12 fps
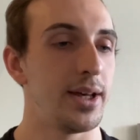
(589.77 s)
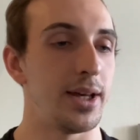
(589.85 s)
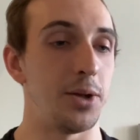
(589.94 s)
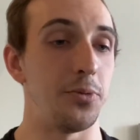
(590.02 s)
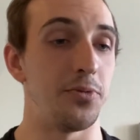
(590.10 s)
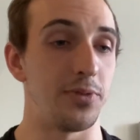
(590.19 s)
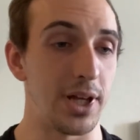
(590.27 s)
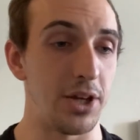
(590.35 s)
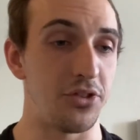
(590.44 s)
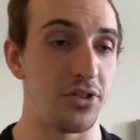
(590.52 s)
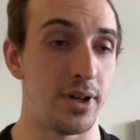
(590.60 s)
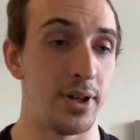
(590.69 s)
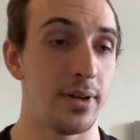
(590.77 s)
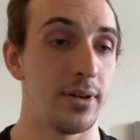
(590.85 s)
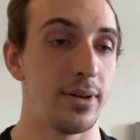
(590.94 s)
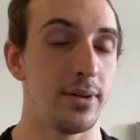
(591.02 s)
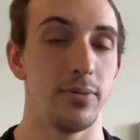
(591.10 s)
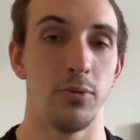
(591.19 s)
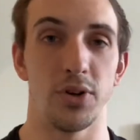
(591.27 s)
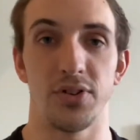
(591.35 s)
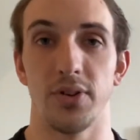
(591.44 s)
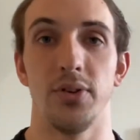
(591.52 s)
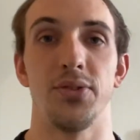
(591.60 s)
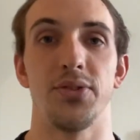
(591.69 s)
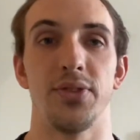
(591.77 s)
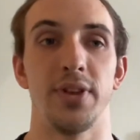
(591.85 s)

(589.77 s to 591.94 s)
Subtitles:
Inflation, which is